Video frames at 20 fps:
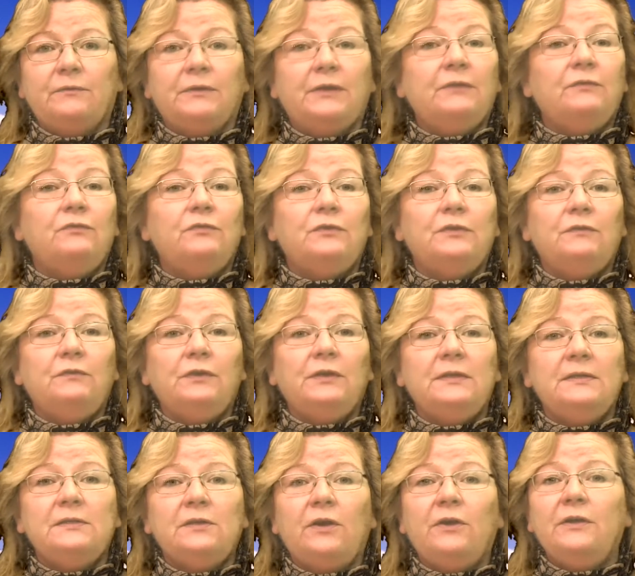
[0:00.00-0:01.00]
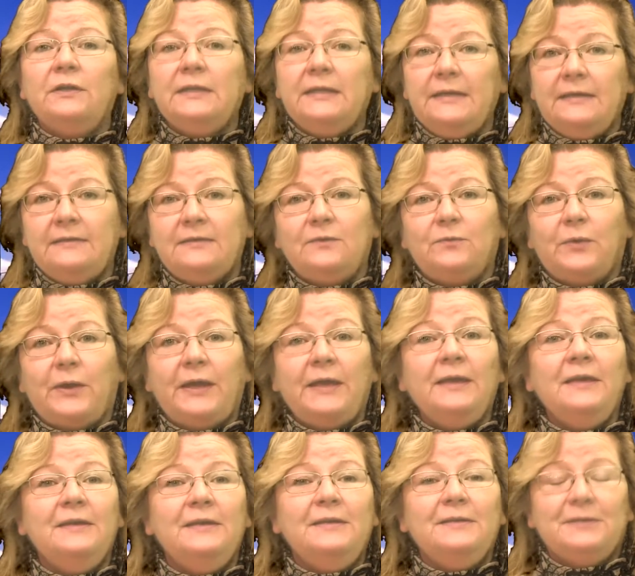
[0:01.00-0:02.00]
Gift certificates are an easy way
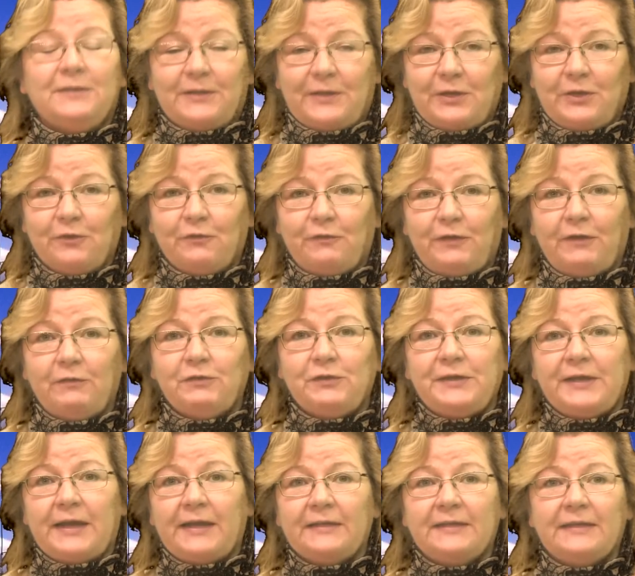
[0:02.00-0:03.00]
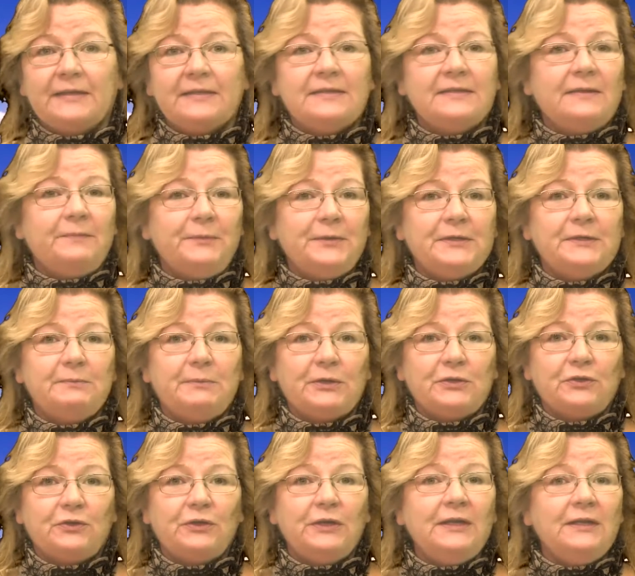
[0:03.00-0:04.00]
to let your favorite dad get something
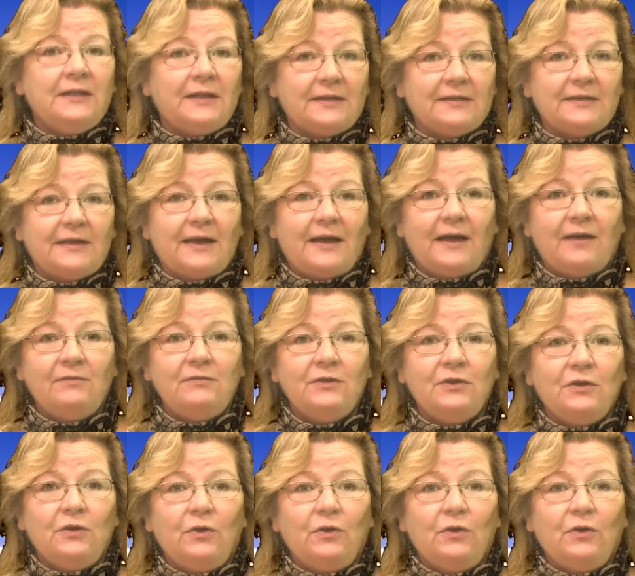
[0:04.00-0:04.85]
special he'd like to have,